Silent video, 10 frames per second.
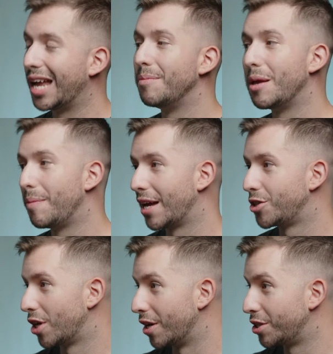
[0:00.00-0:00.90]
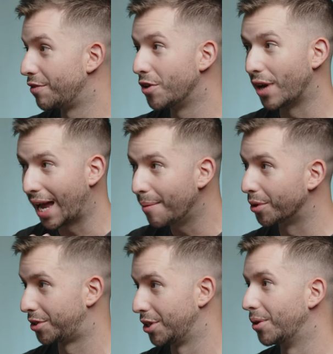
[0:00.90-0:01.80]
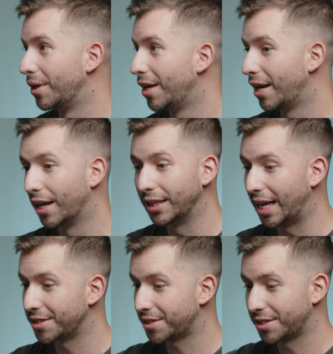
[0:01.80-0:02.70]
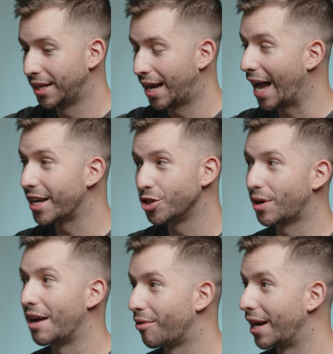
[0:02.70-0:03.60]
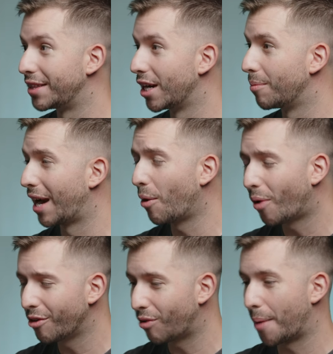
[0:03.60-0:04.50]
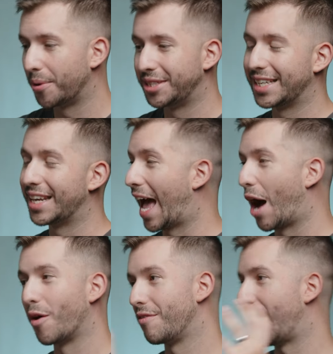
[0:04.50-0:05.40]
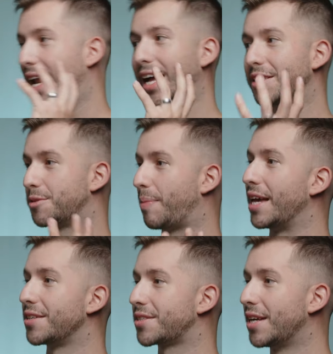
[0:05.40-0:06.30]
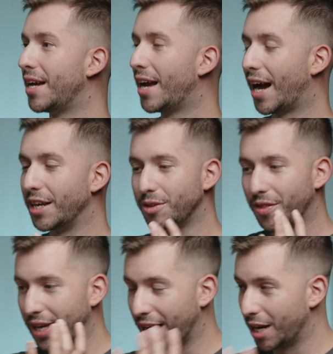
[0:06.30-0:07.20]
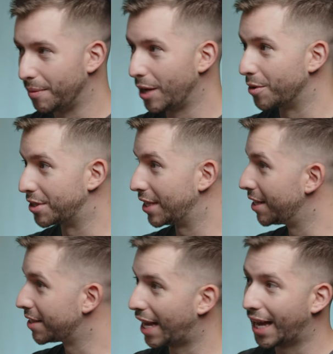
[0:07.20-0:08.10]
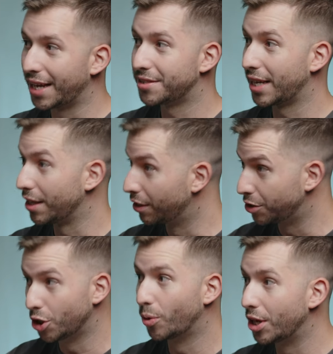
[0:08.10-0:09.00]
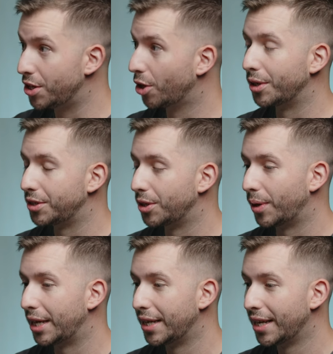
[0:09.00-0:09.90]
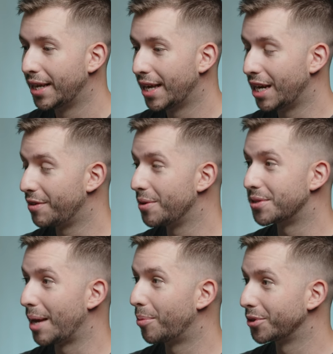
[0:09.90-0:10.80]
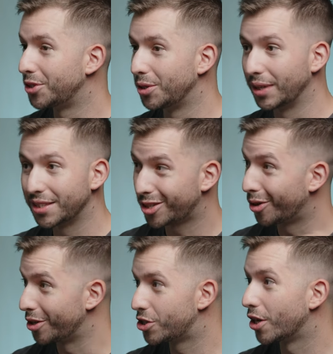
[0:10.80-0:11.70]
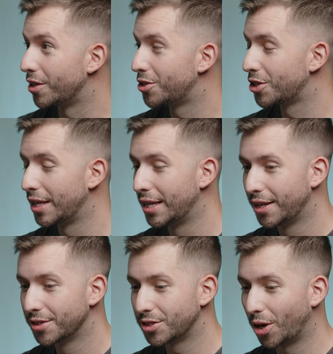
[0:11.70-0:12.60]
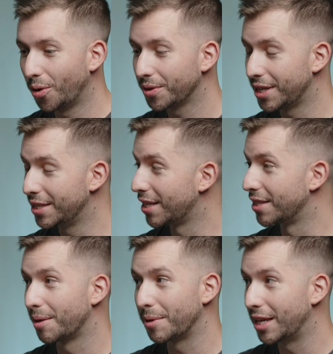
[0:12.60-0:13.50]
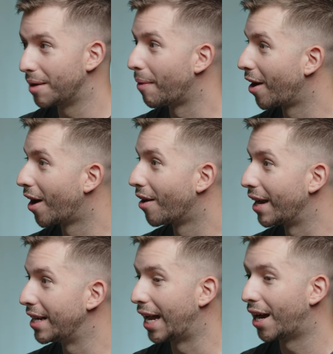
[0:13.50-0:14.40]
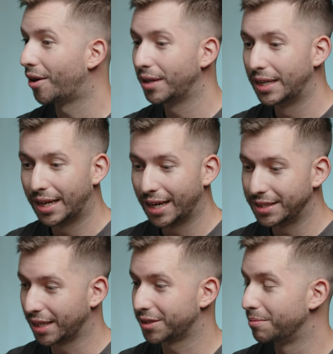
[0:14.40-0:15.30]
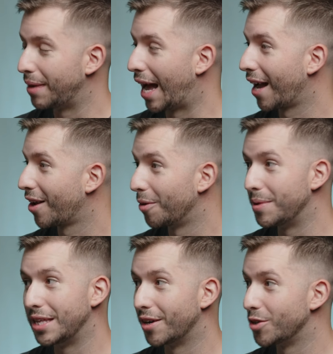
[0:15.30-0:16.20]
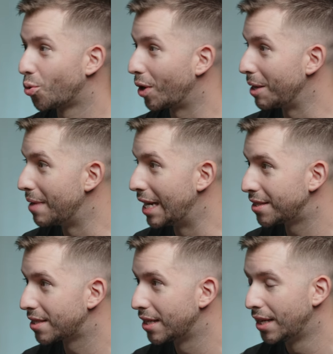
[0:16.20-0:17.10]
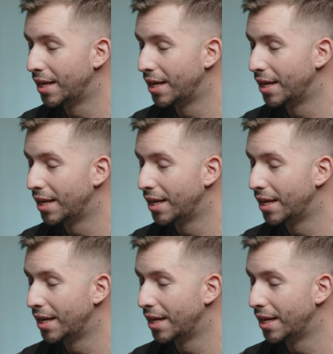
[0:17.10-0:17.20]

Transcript: and meet me at church if you're able to, unless I can drive right there. But I wanted Robert to get out of that headspace. I knew that the enemy was in his head saying, Do it, do it, do it. And if he was able to, let's go to church. So he says, I'm getting in my car right now. I text him back, I'll be there in 20 minutes.